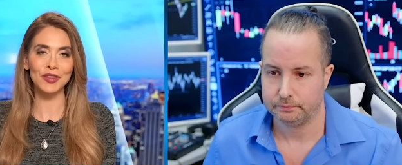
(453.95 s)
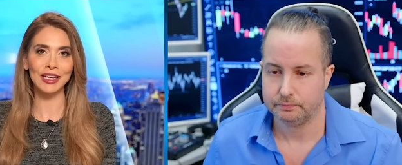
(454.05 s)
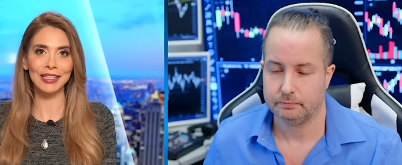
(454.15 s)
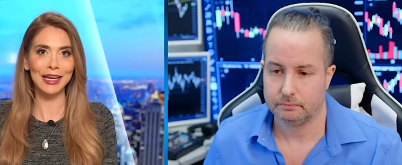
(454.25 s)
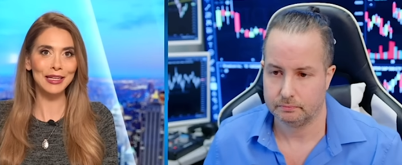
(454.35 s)
Speaker 1: of
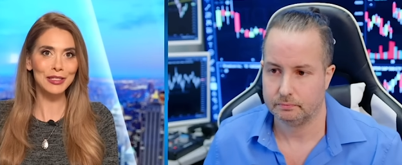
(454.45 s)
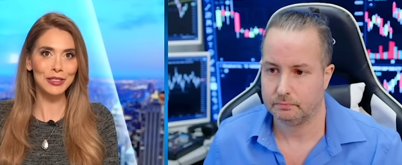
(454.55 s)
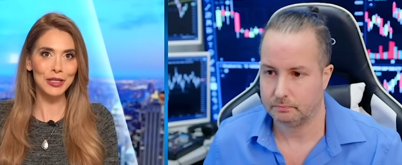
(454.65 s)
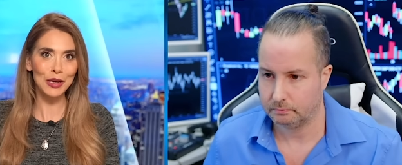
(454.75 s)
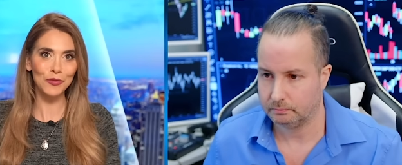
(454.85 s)
that
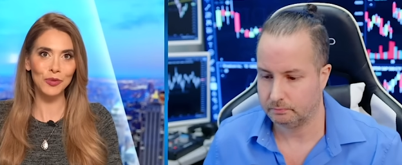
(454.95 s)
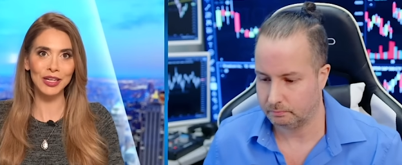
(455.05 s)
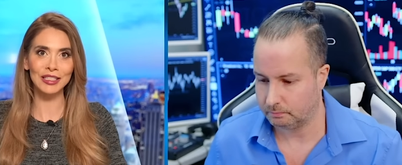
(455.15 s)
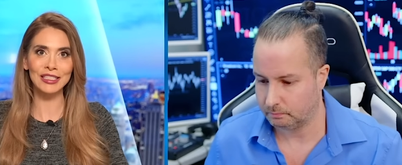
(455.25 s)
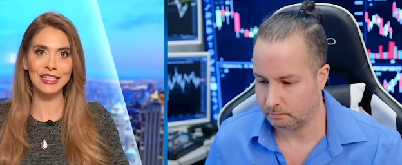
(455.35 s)
case, if
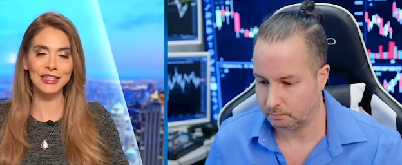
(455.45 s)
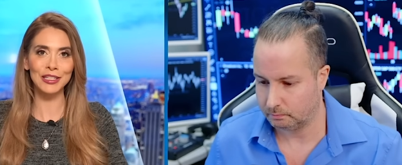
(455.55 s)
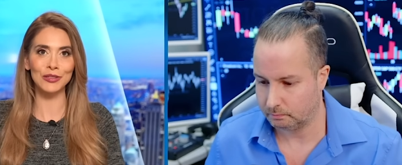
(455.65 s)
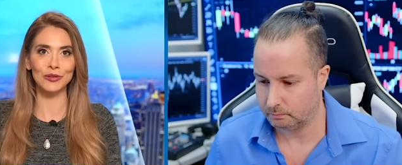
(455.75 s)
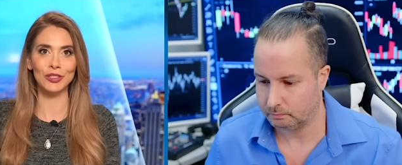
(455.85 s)
we
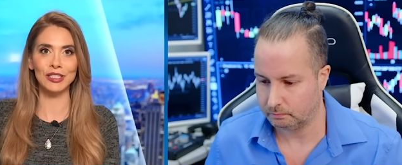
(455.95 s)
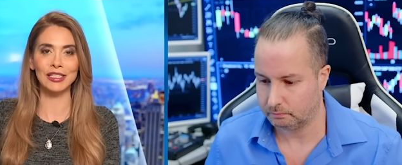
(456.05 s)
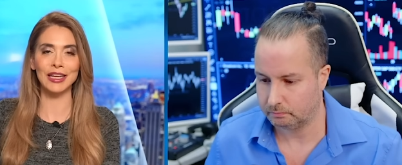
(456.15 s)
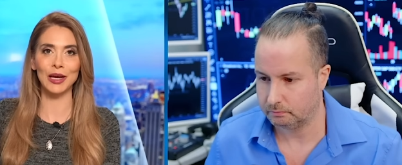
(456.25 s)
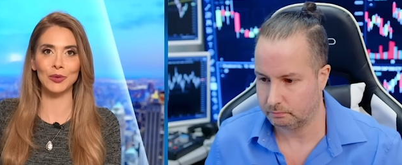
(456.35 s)
continue
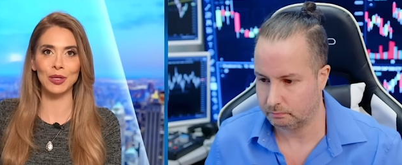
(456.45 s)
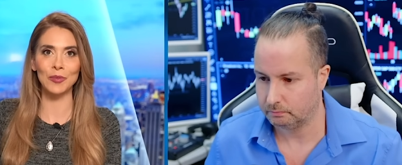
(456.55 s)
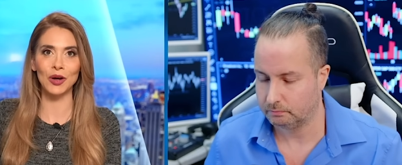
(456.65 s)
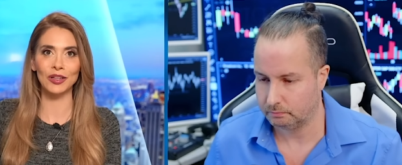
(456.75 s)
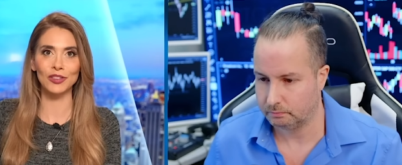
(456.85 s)
to see
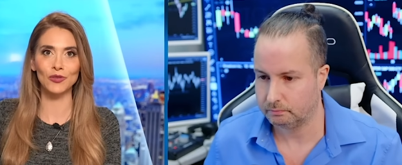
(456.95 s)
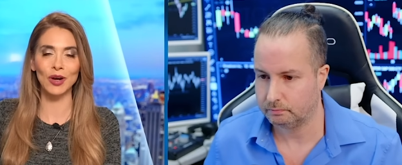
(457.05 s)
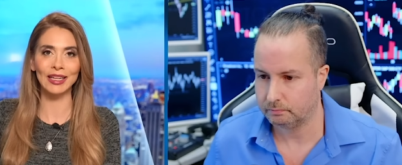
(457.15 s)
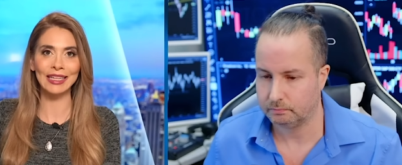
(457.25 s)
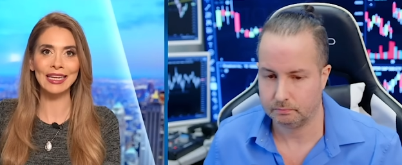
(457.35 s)
equity markets
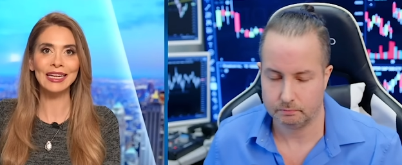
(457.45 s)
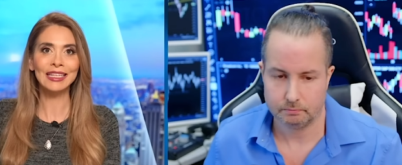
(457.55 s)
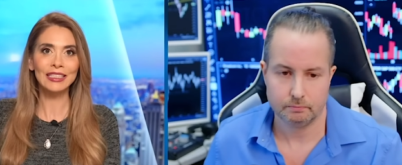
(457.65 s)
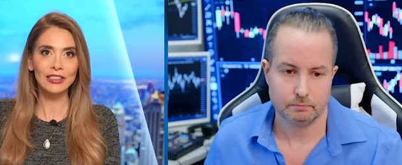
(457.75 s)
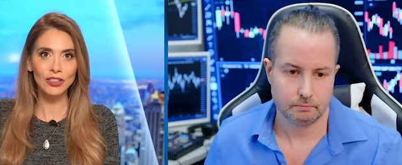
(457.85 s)
rally,
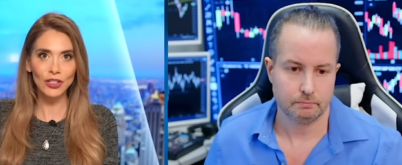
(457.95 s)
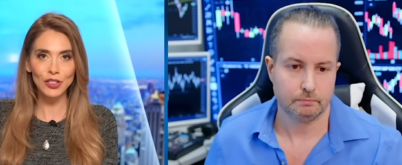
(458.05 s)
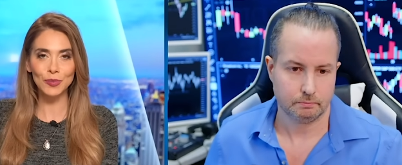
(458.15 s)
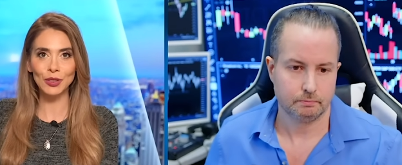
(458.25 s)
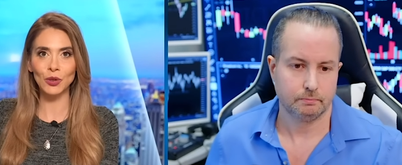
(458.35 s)

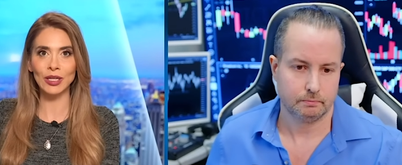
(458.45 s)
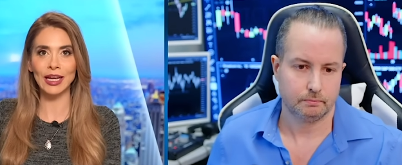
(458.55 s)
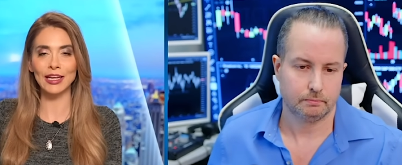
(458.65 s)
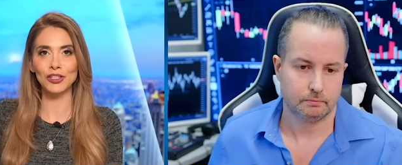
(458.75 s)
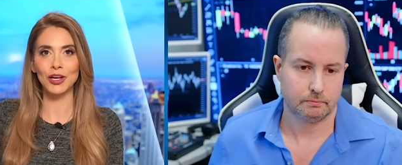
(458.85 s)
does
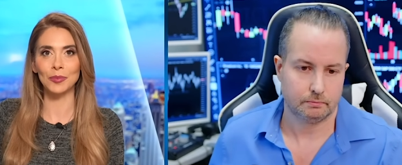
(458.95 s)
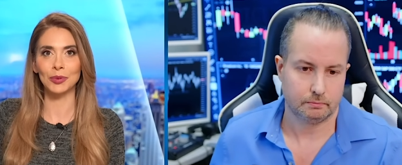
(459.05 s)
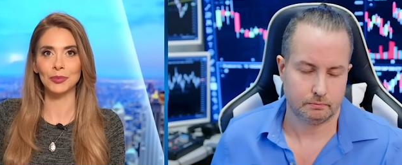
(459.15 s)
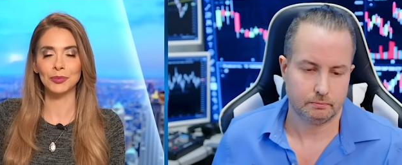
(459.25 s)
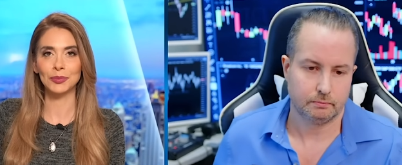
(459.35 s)
Bitcoin catch
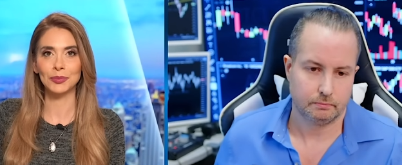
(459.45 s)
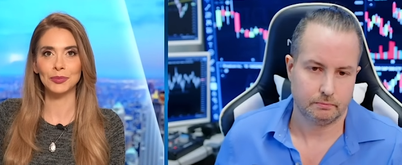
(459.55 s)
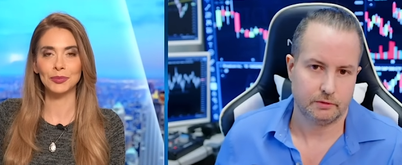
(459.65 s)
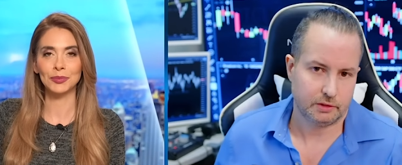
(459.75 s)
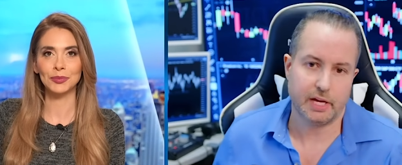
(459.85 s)
up?
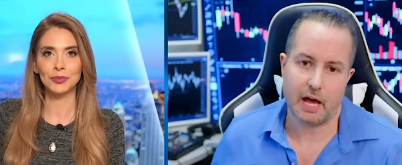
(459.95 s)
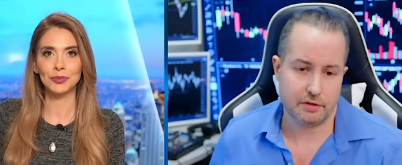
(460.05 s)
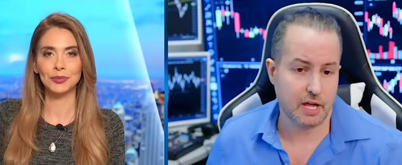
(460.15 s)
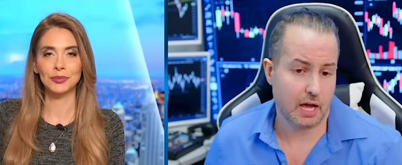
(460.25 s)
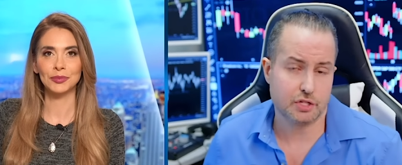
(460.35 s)

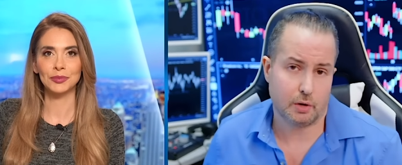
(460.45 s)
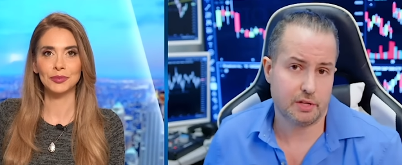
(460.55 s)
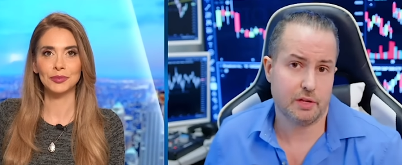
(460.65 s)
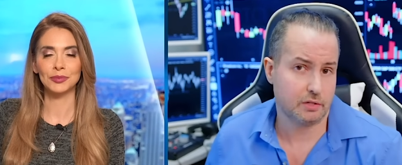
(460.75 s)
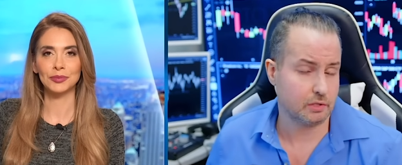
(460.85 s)
Speaker 2: Yeah. So I
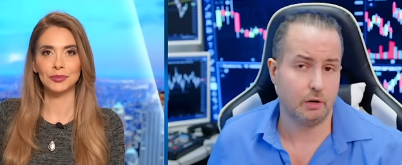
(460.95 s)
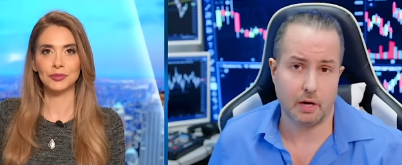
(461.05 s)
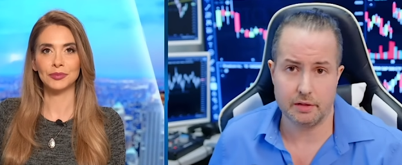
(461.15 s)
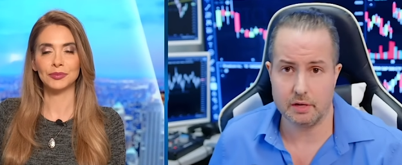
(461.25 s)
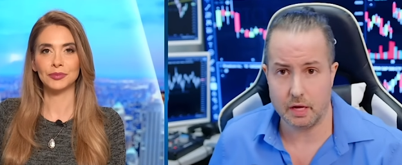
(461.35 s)
think so.
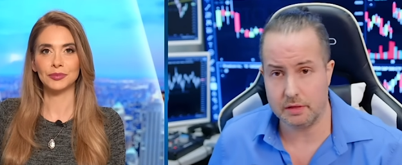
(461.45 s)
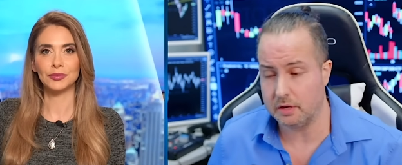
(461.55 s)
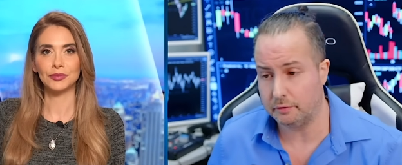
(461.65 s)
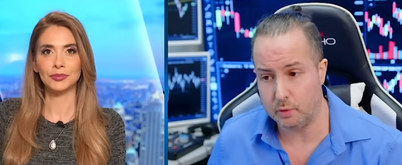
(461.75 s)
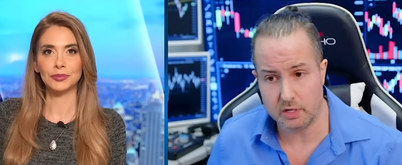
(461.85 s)
I think
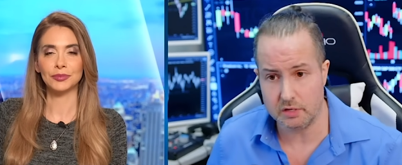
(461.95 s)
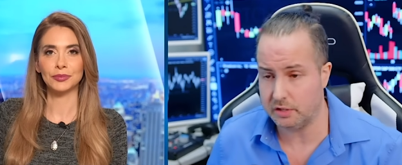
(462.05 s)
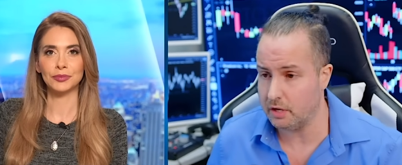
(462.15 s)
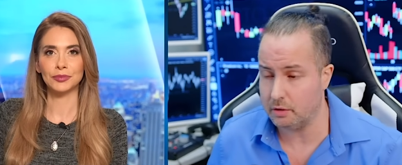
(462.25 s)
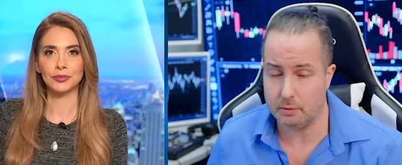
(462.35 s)
if we
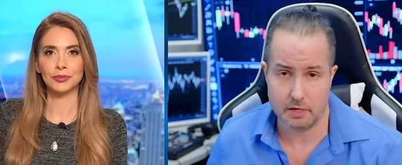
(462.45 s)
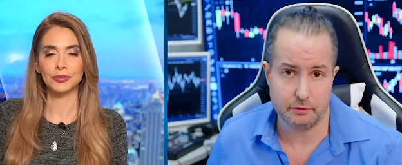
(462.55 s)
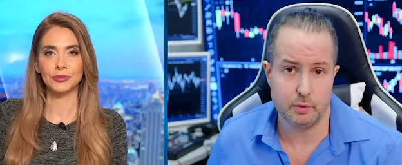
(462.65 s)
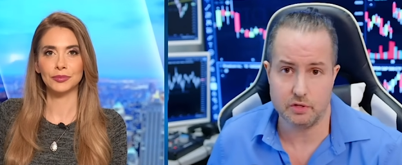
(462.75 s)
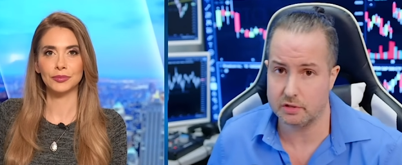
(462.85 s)
continue, I mean,
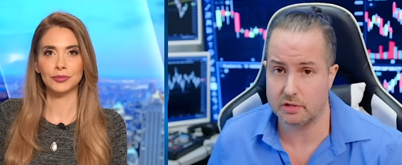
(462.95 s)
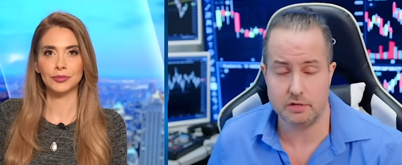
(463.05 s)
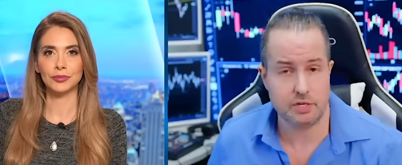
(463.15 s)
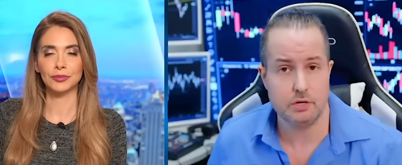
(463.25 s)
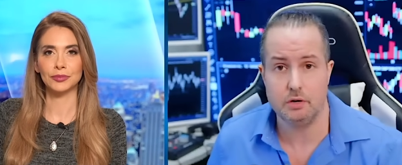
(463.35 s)
if we just
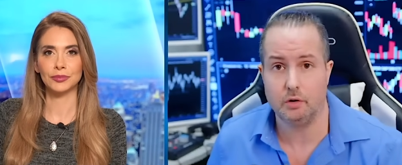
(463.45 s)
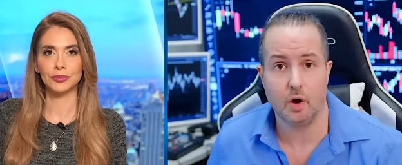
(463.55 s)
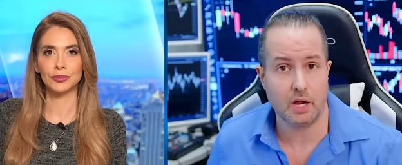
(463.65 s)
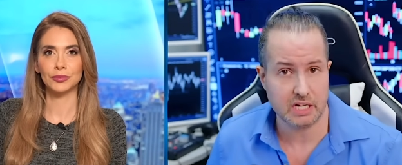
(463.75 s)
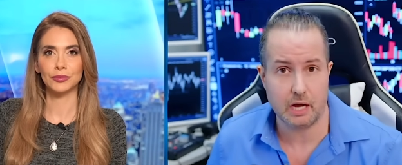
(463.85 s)
continue to
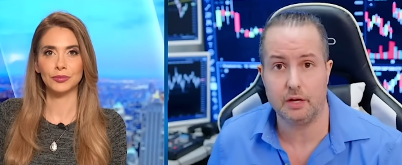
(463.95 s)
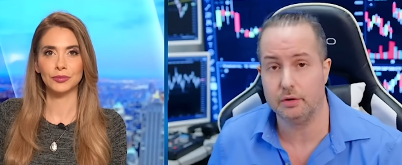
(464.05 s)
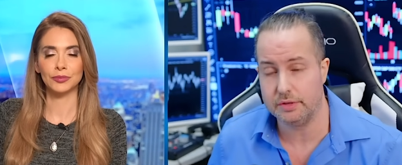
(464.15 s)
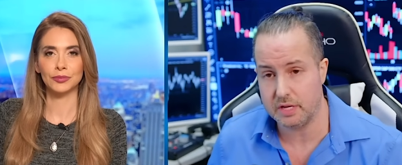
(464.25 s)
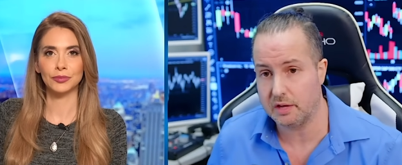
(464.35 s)
grind higher
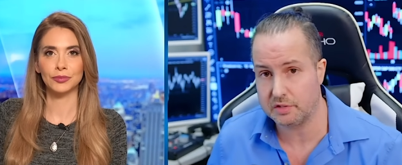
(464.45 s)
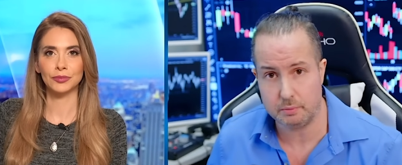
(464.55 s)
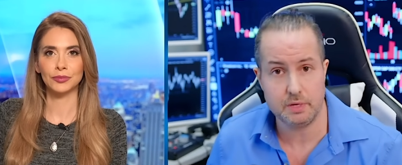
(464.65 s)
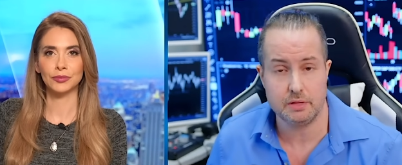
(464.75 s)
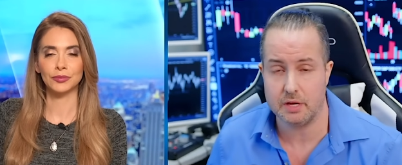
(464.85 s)
in the
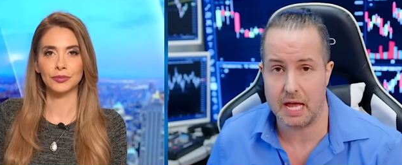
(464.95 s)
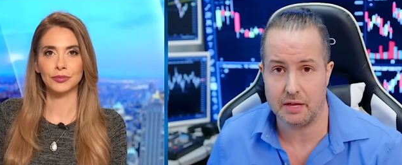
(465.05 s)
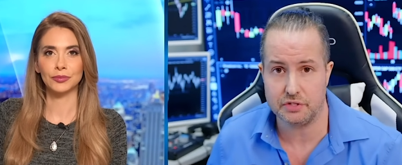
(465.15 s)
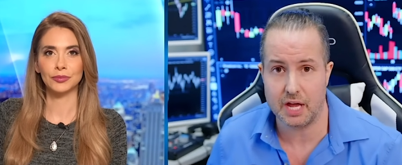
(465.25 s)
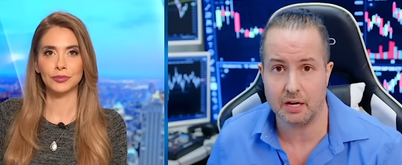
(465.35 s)
S&P and the NASDAQ,